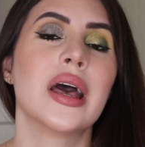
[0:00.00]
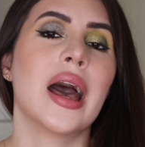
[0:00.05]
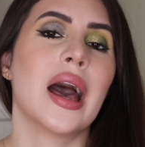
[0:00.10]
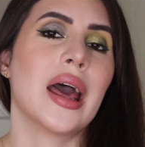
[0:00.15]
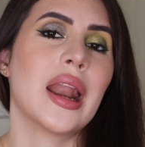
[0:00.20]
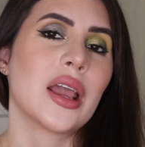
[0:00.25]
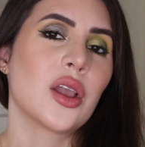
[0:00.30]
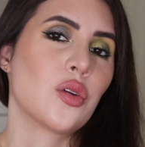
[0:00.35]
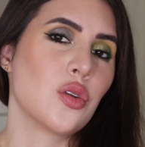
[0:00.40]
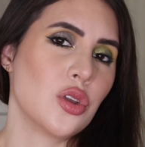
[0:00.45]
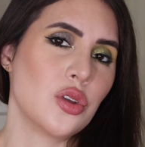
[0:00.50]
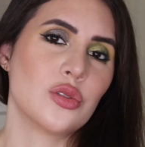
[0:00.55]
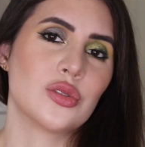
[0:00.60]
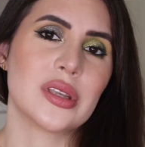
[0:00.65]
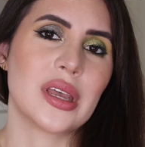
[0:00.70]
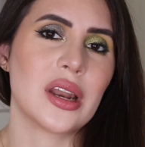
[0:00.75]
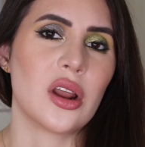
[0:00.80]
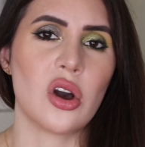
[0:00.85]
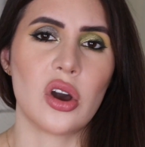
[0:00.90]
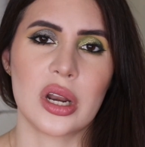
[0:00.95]
and I could use
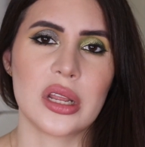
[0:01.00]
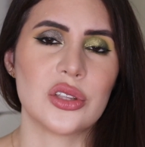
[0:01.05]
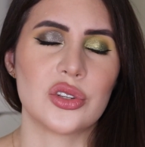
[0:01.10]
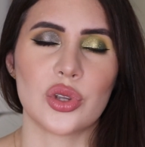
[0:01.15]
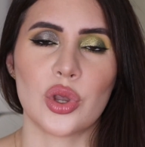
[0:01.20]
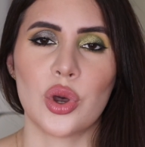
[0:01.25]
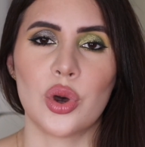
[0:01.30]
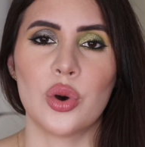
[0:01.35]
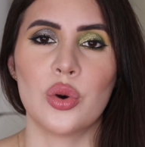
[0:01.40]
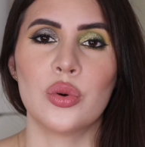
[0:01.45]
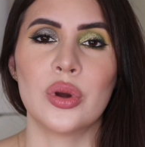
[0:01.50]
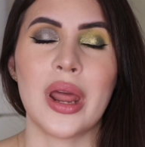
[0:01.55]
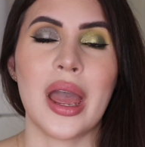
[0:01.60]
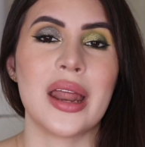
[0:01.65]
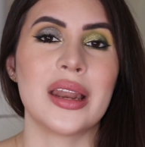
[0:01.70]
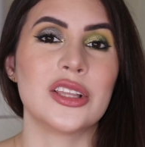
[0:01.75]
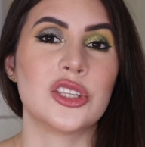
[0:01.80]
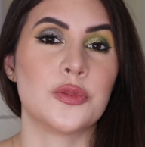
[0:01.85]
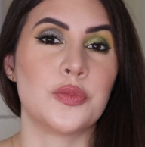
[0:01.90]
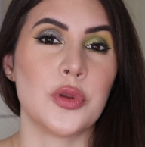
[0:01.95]
it on its own,
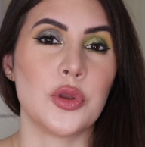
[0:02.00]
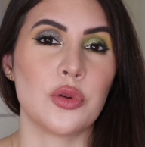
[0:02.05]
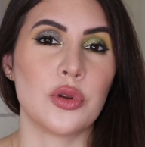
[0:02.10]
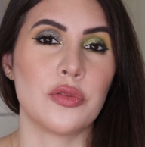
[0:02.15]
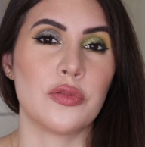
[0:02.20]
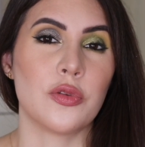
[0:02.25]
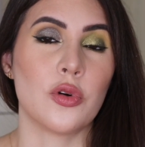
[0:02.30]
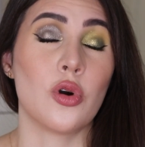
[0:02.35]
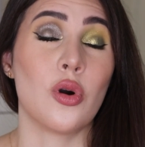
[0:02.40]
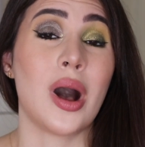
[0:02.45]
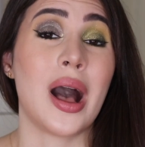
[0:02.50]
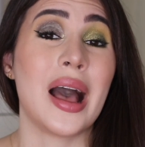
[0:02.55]
and it's beautiful.